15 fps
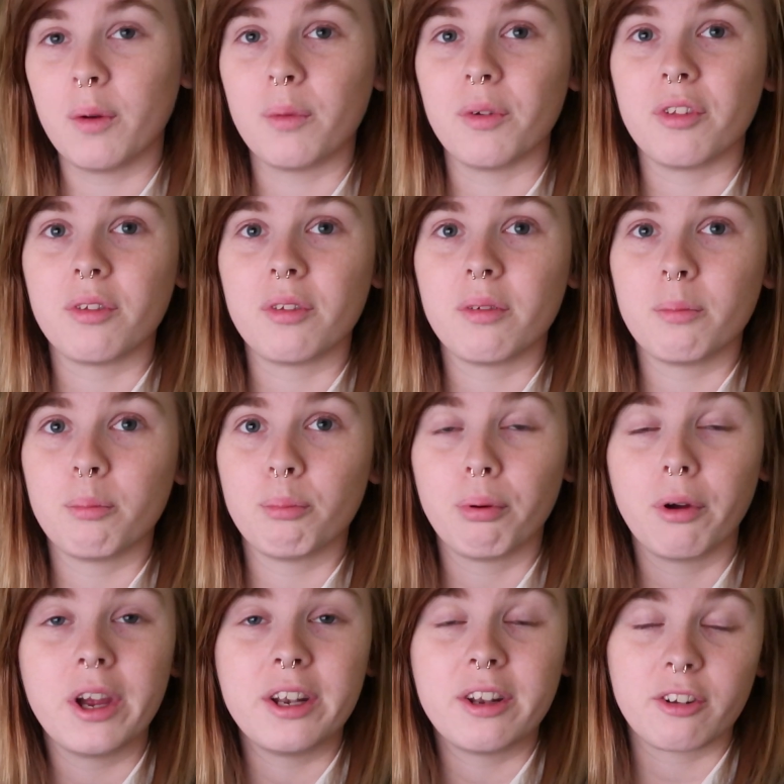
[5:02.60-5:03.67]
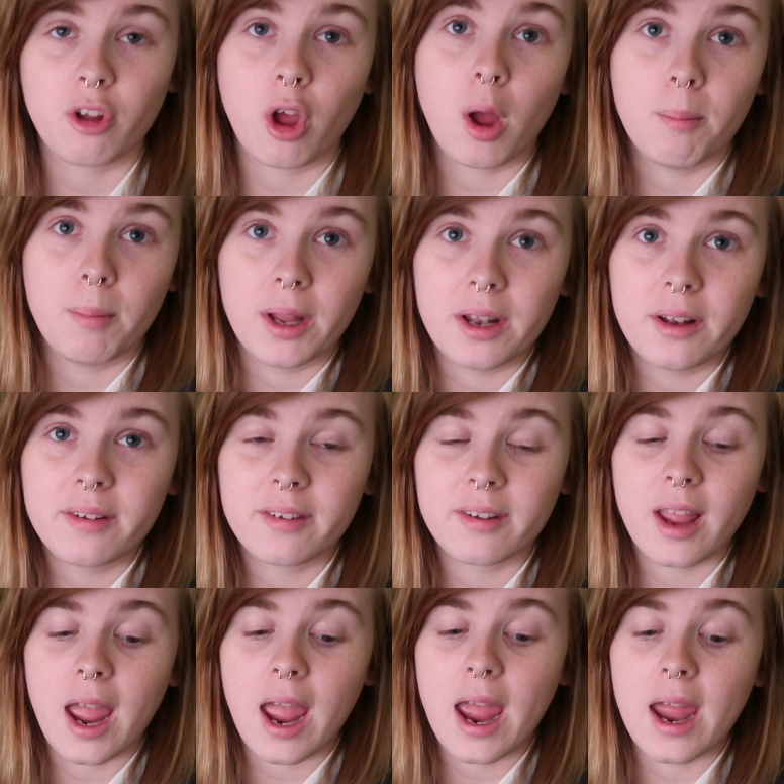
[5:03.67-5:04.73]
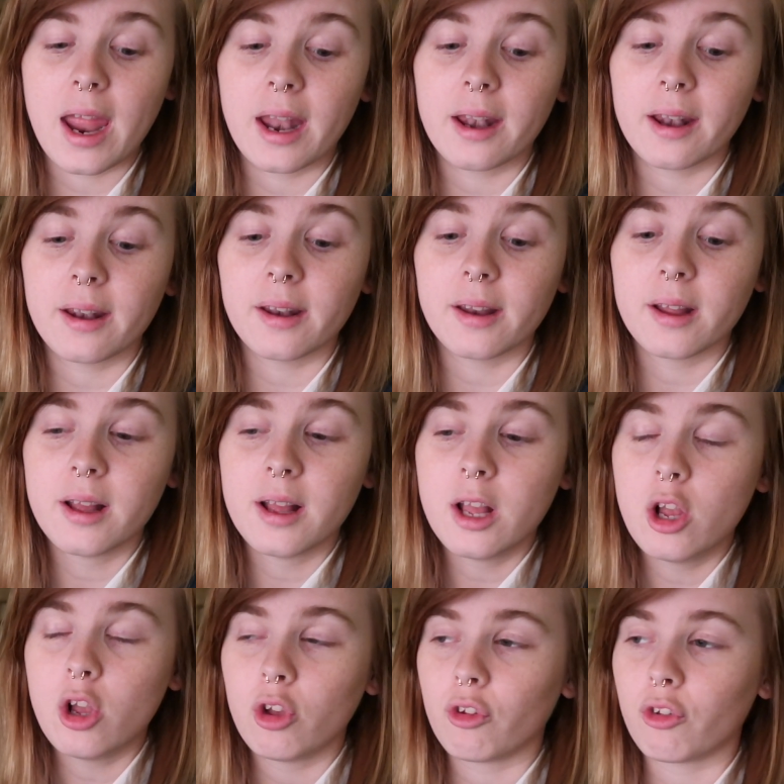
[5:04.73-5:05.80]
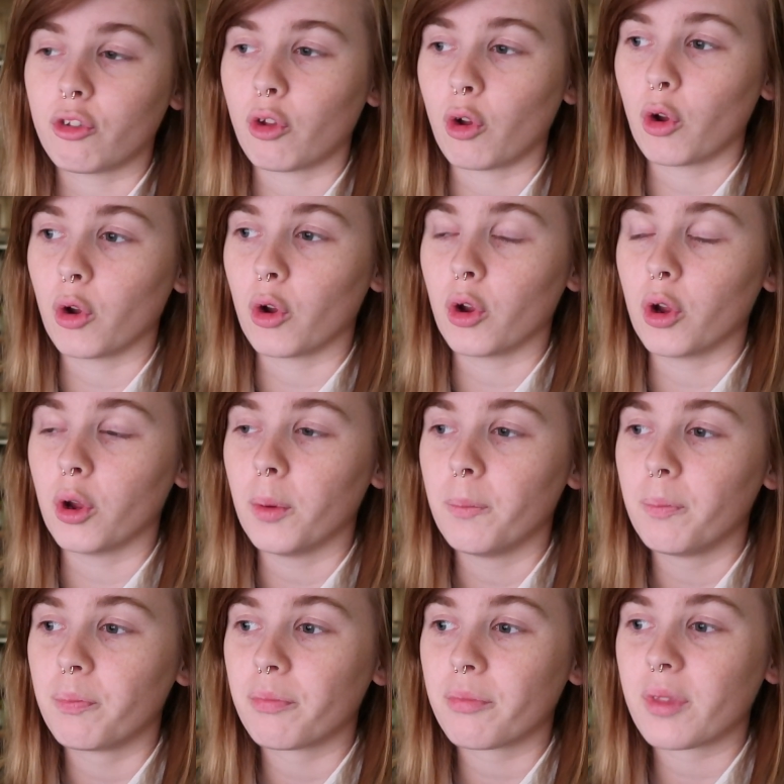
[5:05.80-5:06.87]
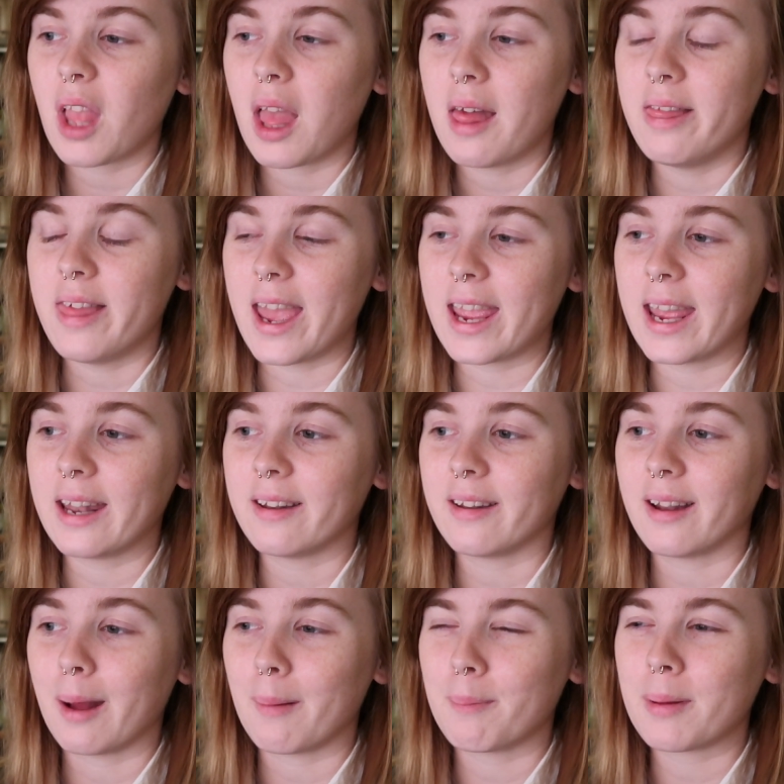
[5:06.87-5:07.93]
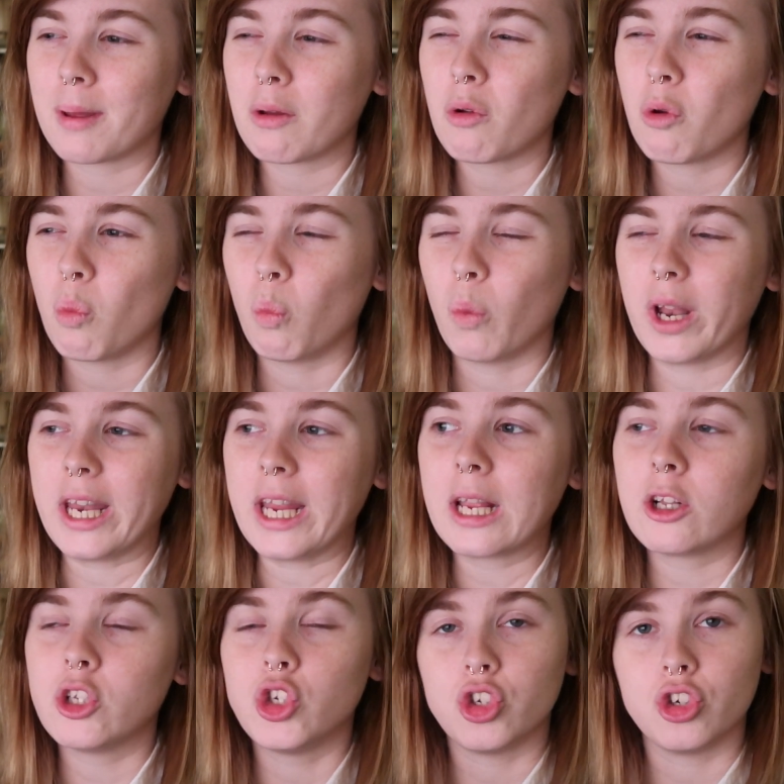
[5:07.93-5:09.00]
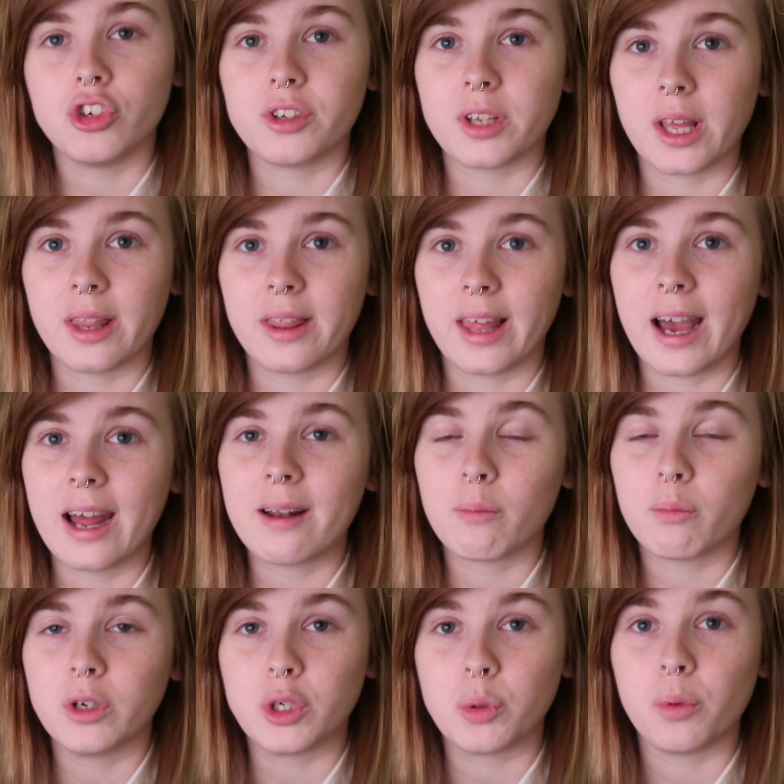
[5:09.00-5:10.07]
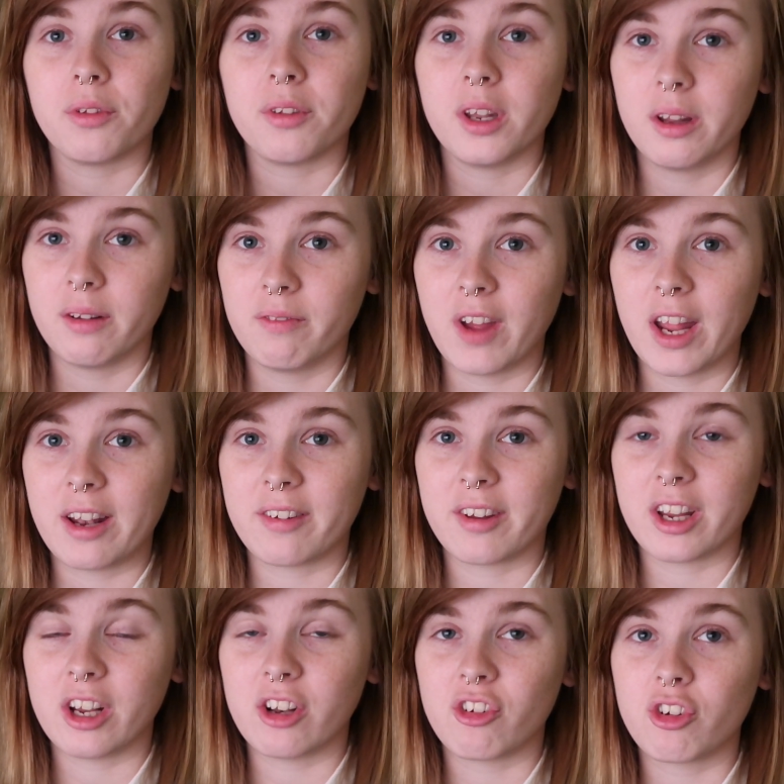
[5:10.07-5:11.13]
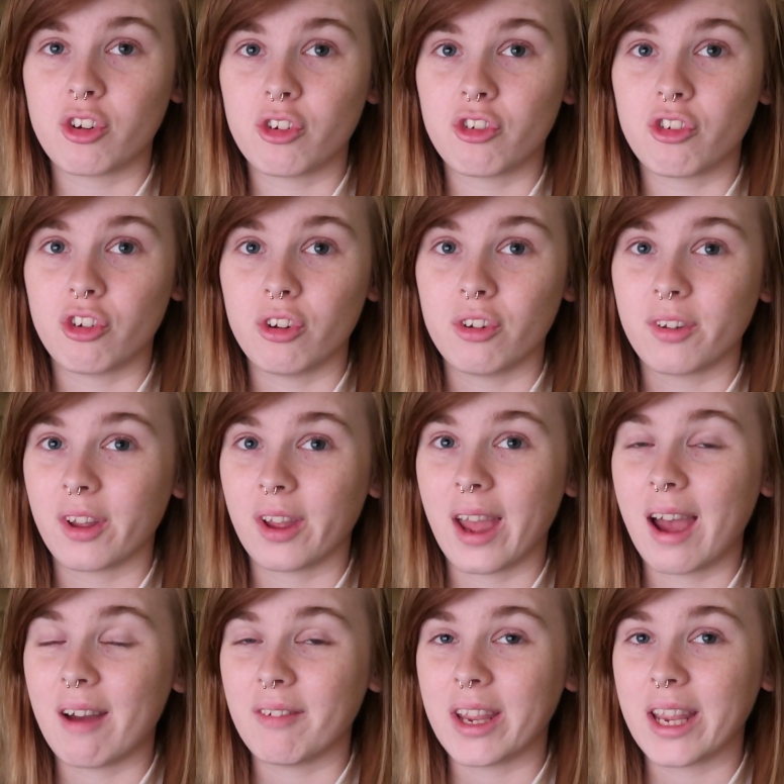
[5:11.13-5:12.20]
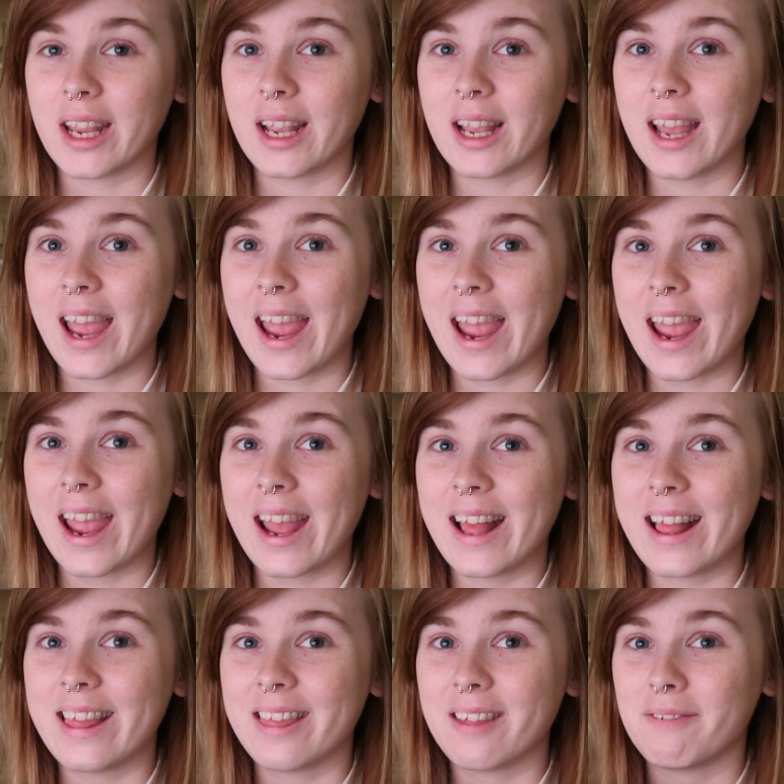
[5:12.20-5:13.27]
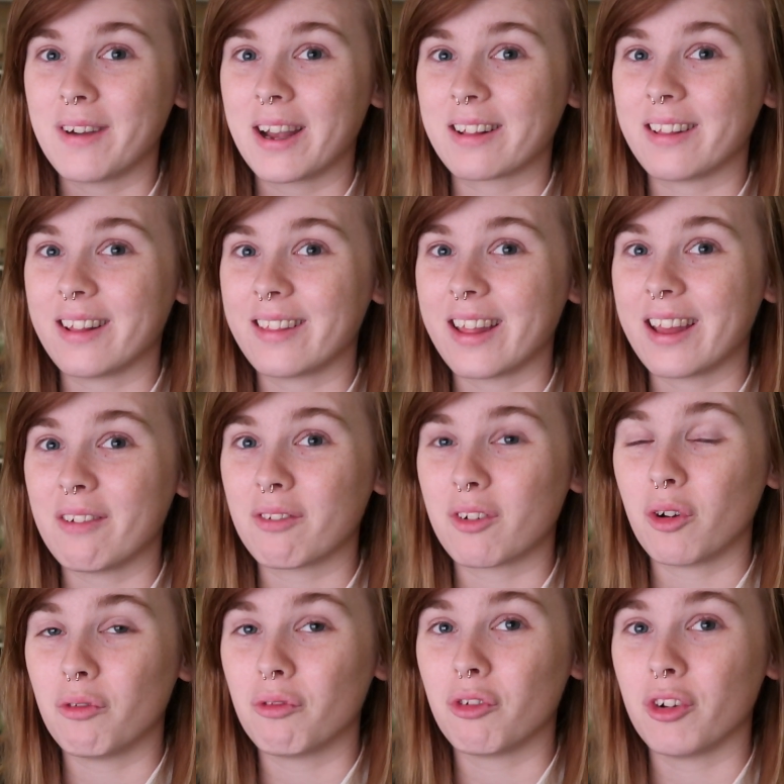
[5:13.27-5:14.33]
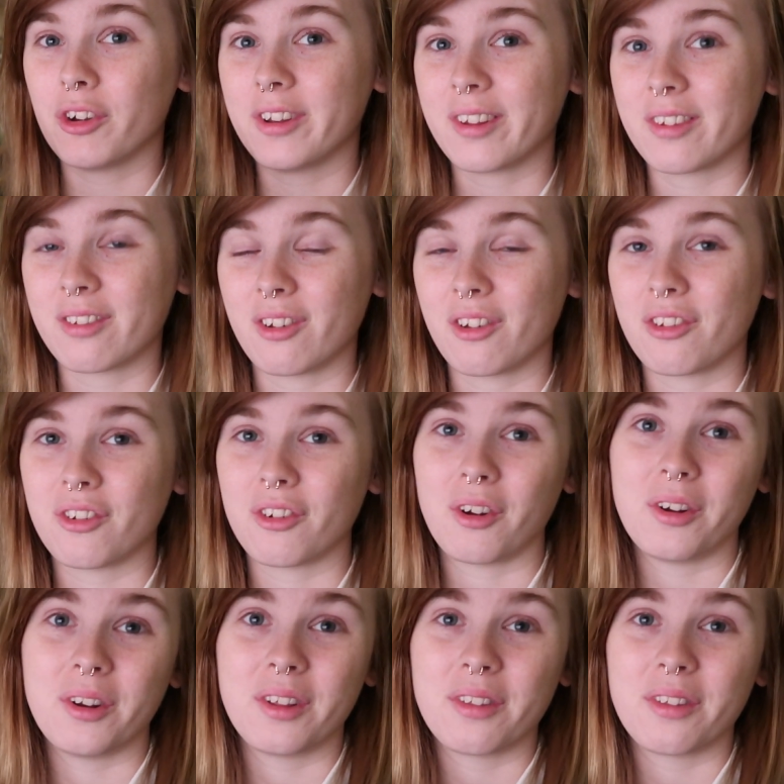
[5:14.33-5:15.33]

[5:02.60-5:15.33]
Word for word: that was predetermined, and so they ended up winning due to that, which was an advantage due to having the fact that they've gone through testosterone